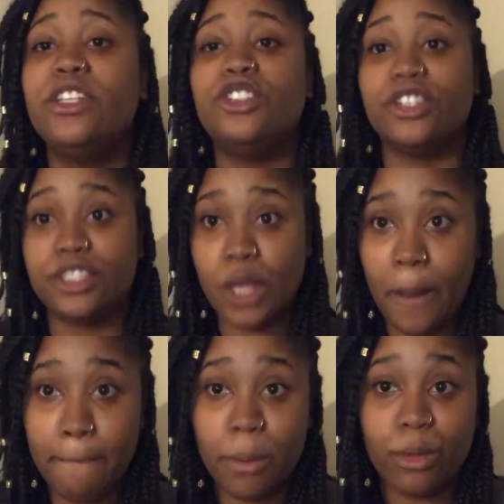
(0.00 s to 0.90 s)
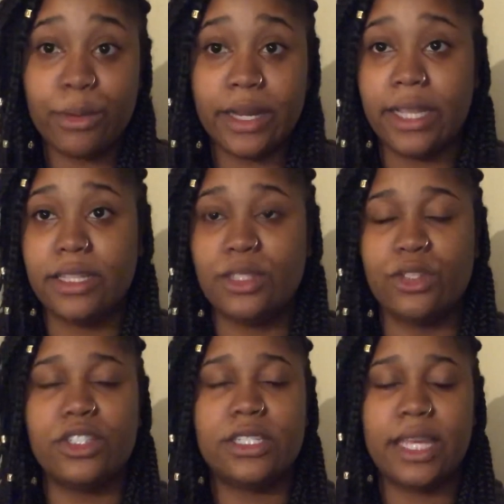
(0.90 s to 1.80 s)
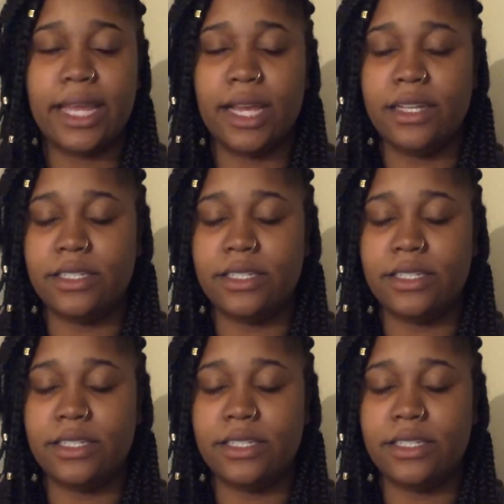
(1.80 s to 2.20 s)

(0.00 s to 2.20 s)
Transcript: Just breathe. So just take a